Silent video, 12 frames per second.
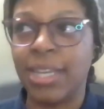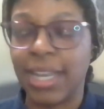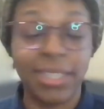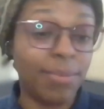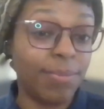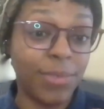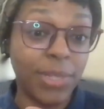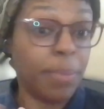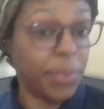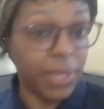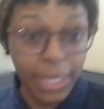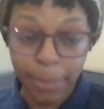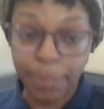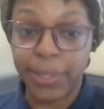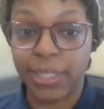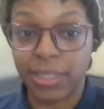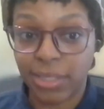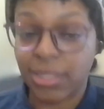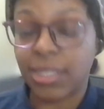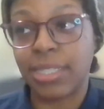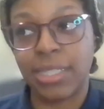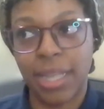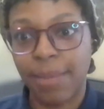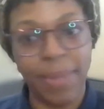And some bookkeepers,
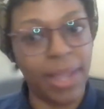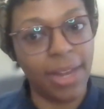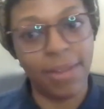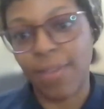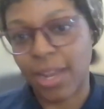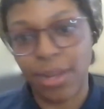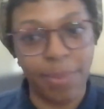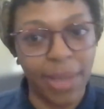because they might have had a